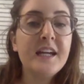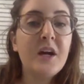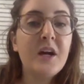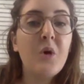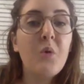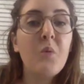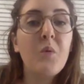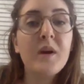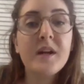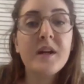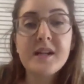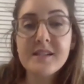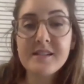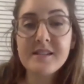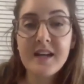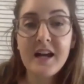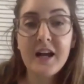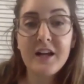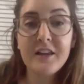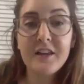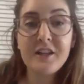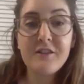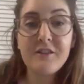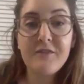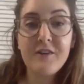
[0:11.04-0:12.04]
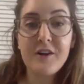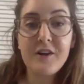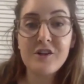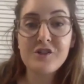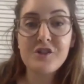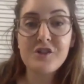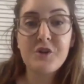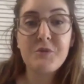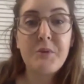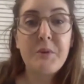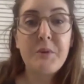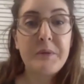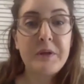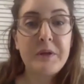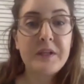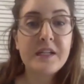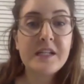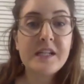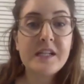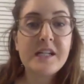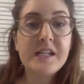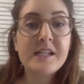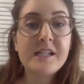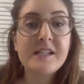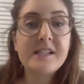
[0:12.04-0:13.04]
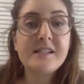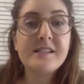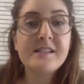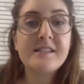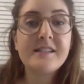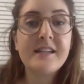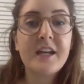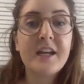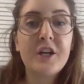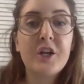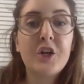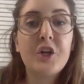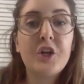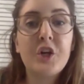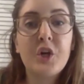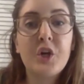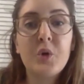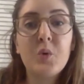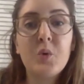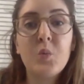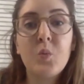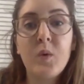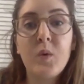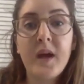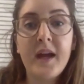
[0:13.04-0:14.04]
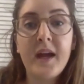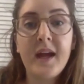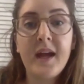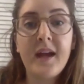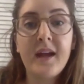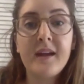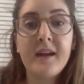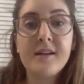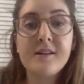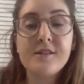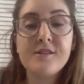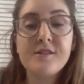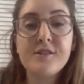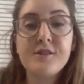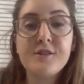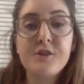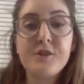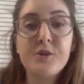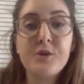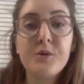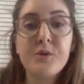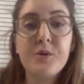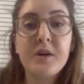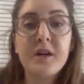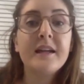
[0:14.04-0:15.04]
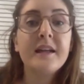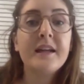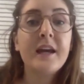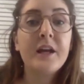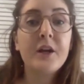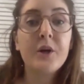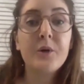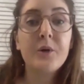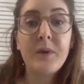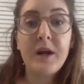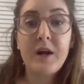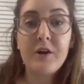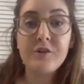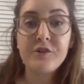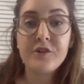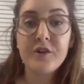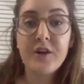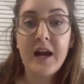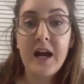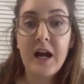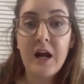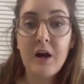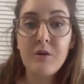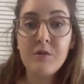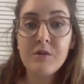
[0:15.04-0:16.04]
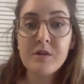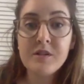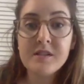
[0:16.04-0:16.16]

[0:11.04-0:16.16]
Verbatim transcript: what exactly functional mobility is and a good way to get around your house,